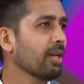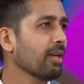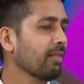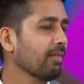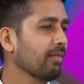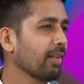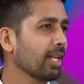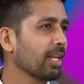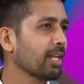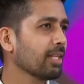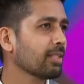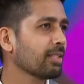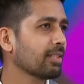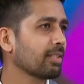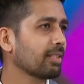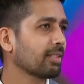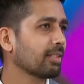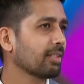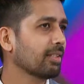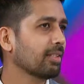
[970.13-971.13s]

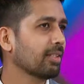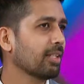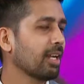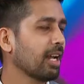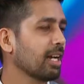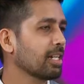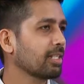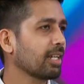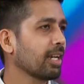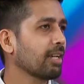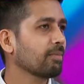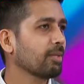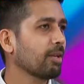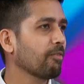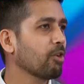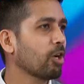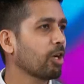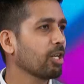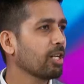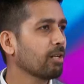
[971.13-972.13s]
whereas the large caps have
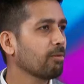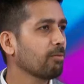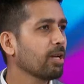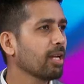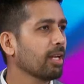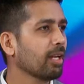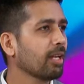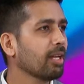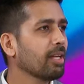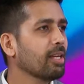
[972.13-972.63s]
not done well.